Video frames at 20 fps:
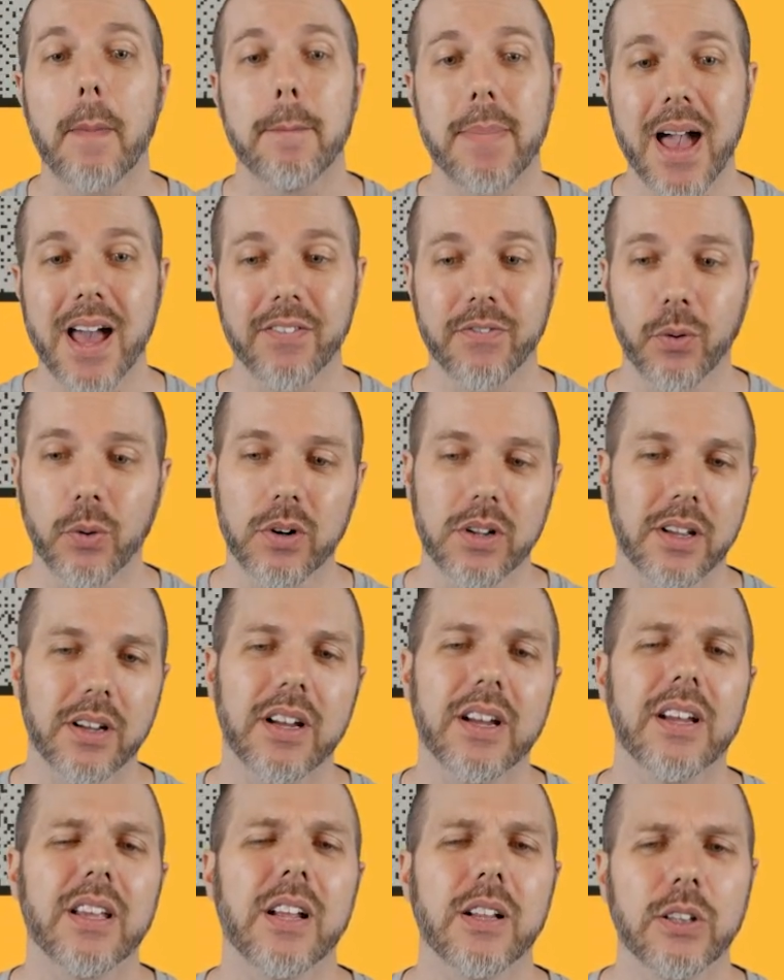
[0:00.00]
Bad for you.
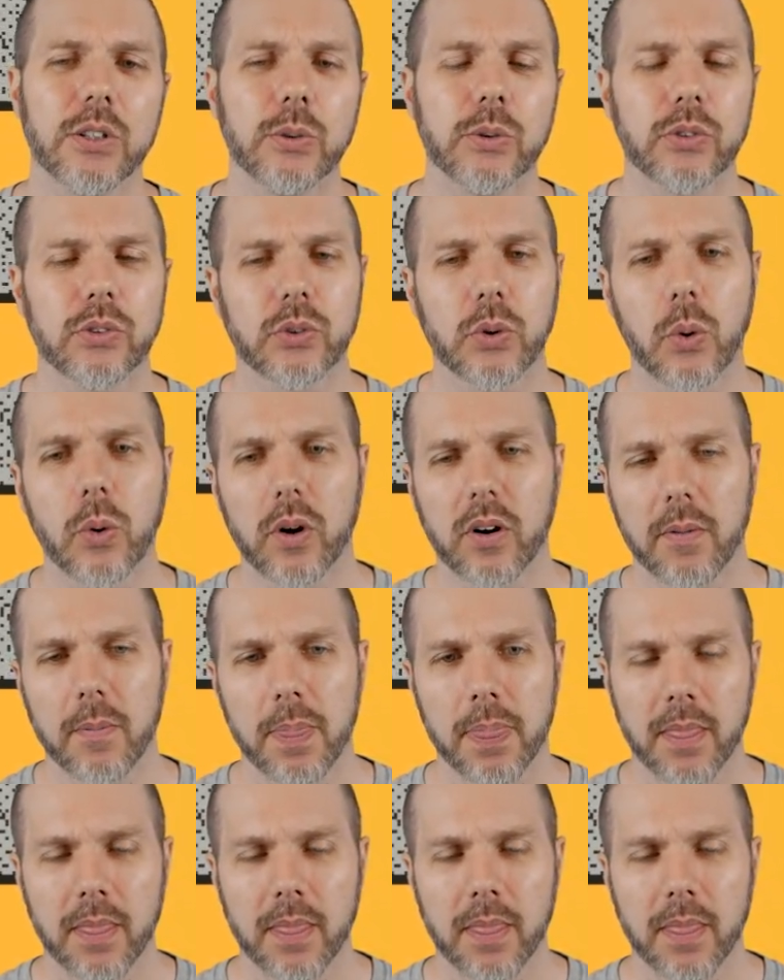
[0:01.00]
You lose score.